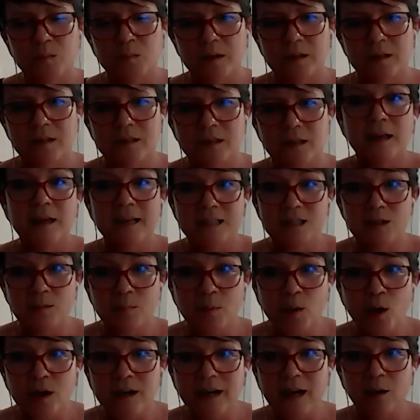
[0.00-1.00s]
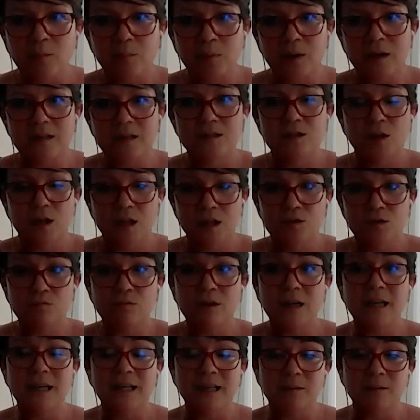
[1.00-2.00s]
but it's the burnout piece that has
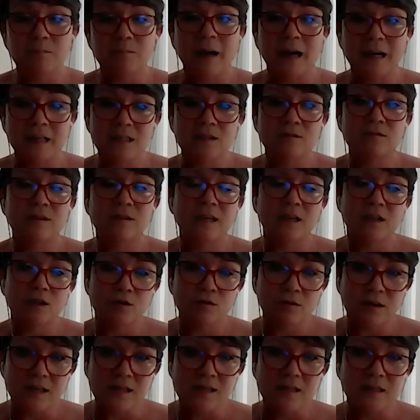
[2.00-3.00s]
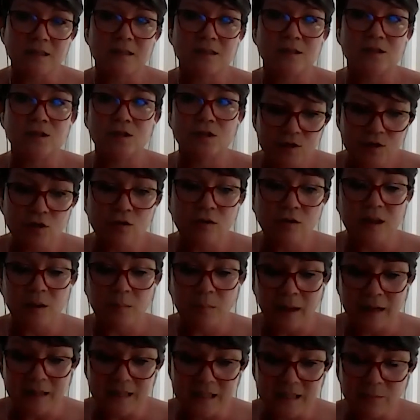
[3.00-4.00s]
really massively increased during the
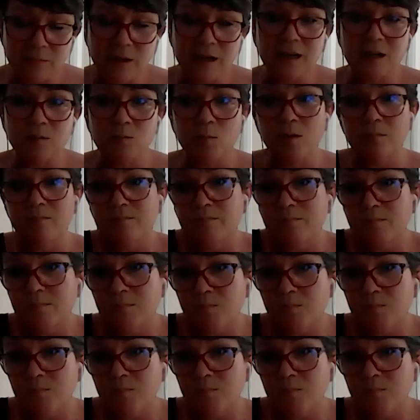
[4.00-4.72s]
pandemic, and